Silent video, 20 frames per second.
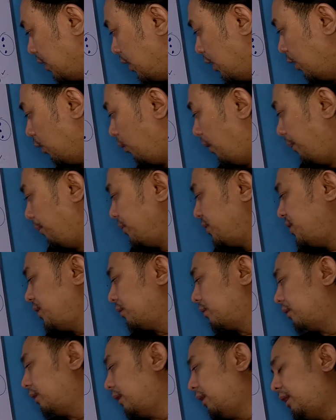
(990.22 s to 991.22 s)

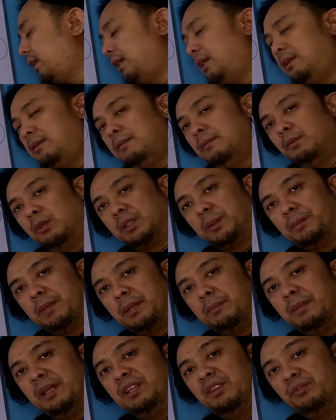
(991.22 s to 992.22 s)
1.09
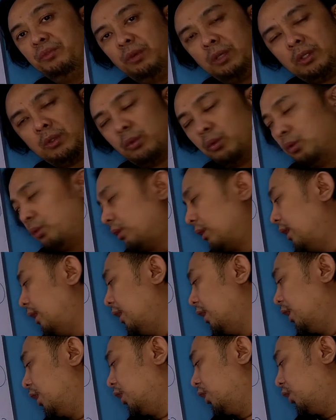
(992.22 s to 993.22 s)
multiplied by the 4th root
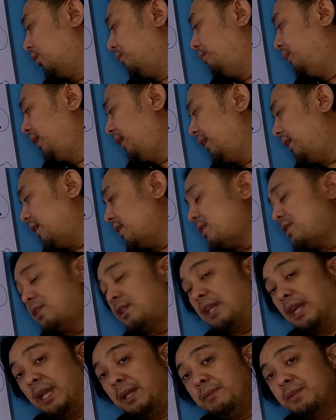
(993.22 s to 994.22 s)
of ds
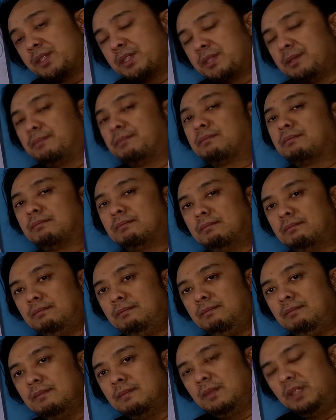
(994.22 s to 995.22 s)
times
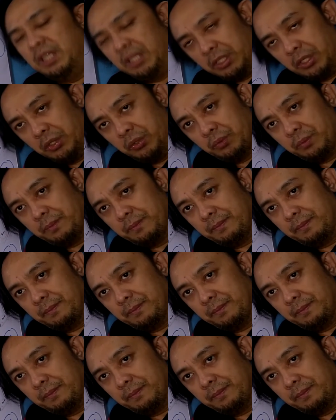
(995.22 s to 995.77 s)
d cube.